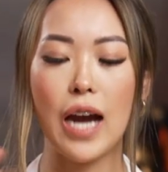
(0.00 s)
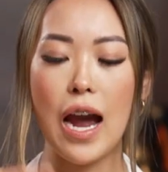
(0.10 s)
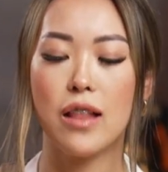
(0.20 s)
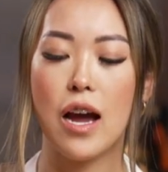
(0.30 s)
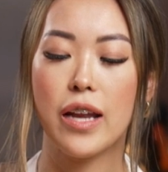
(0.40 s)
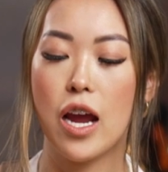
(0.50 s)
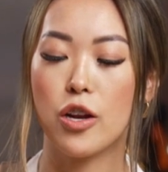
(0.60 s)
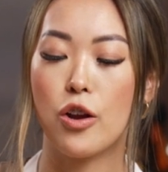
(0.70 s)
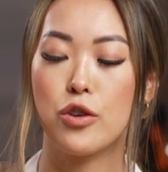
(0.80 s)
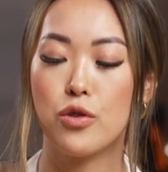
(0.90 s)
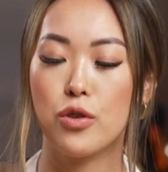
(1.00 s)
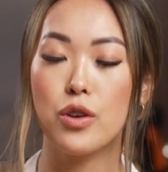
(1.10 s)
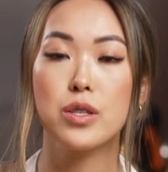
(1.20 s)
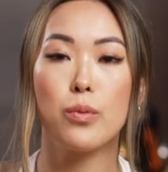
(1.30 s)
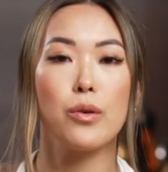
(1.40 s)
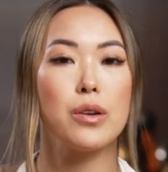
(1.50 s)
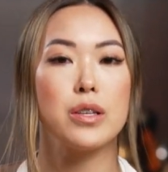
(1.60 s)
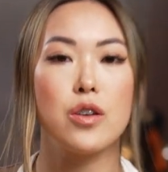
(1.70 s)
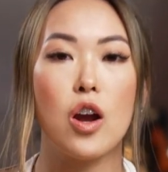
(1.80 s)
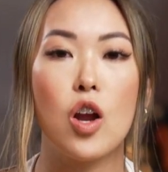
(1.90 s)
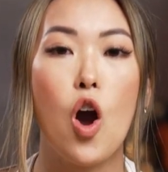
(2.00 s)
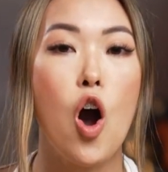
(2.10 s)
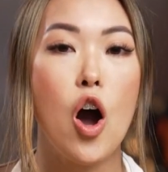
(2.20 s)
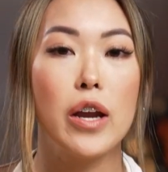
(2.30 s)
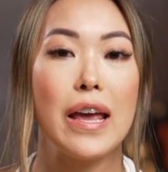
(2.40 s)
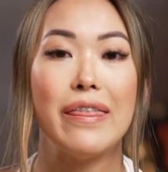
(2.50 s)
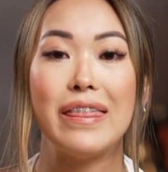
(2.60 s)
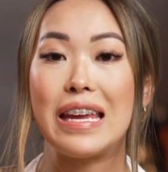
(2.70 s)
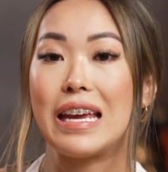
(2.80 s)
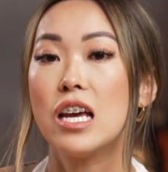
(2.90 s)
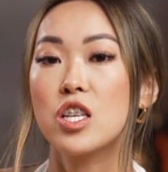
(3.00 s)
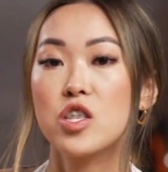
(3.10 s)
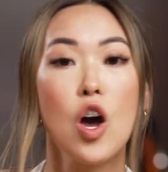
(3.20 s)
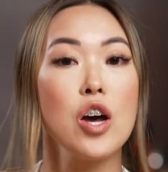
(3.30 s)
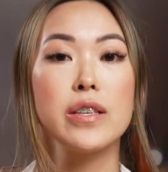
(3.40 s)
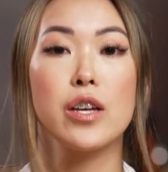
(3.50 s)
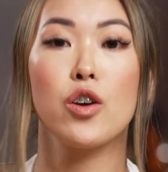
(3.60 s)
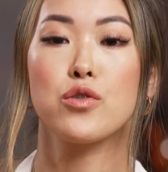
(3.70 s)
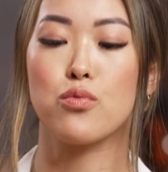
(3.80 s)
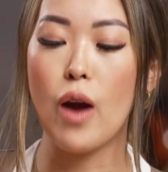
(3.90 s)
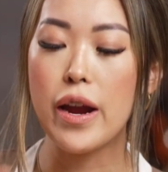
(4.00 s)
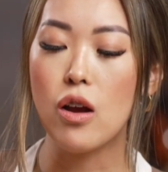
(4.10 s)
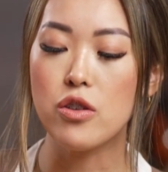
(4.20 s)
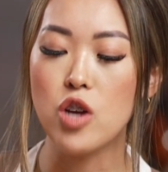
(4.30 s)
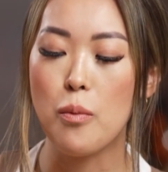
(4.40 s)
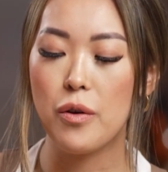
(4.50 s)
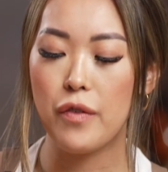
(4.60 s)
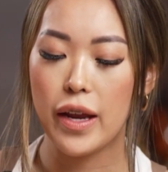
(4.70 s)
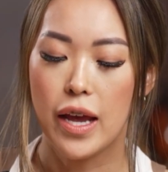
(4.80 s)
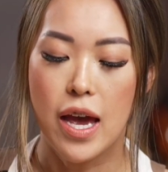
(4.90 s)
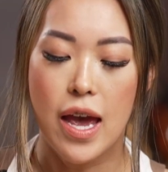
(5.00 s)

gailan and our noodles, we're going to start on the sauce that goes right on top of it.